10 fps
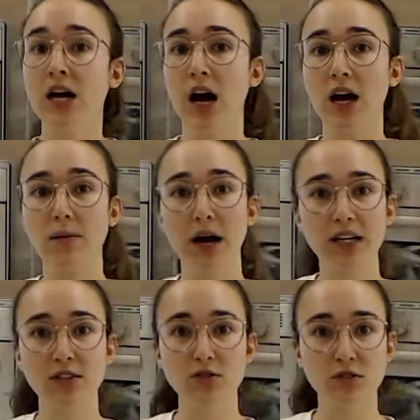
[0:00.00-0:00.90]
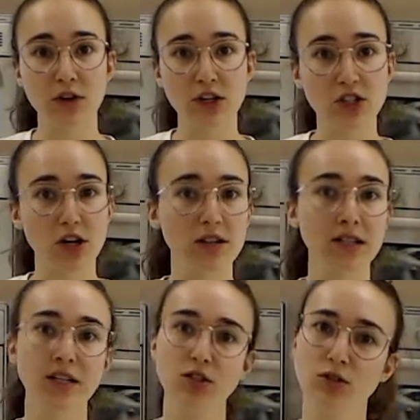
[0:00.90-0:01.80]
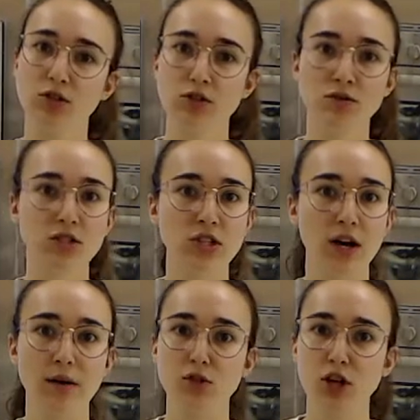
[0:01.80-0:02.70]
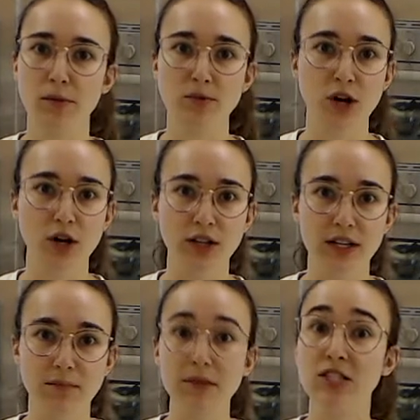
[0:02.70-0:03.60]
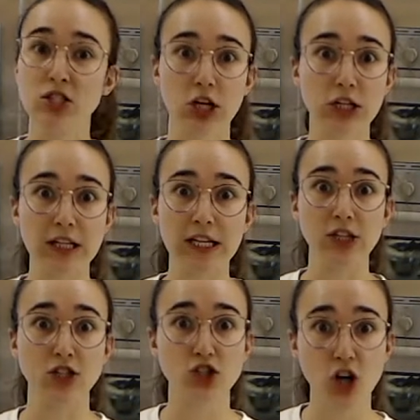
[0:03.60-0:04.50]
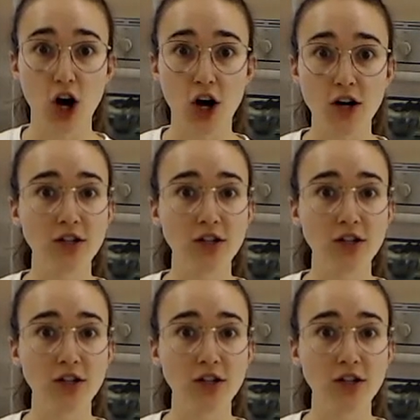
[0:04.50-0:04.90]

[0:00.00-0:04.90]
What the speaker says: I used fresh garlic. You can use chopped garlic, minced garlic in a jar.